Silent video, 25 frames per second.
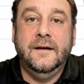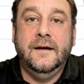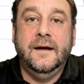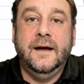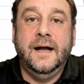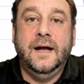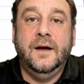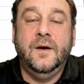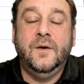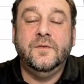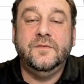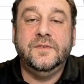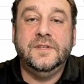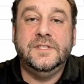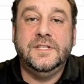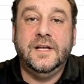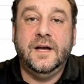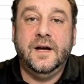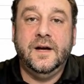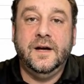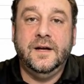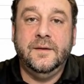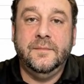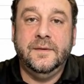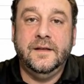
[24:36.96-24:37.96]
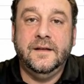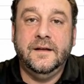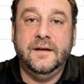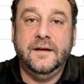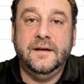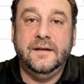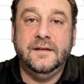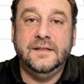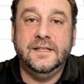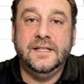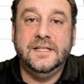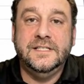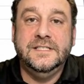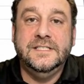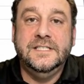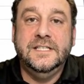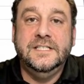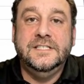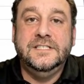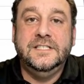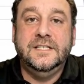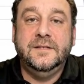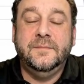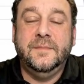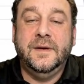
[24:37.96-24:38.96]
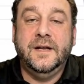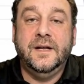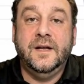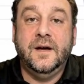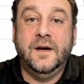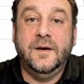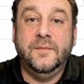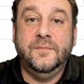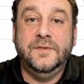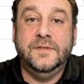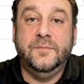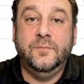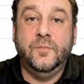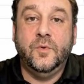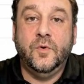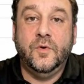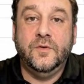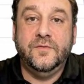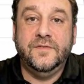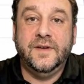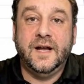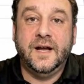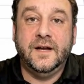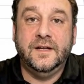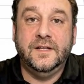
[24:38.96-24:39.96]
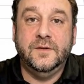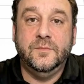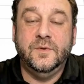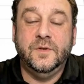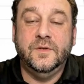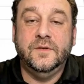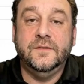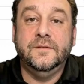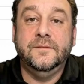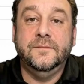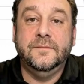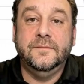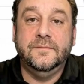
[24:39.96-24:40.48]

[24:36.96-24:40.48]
And over time, the assistant becomes more valuable.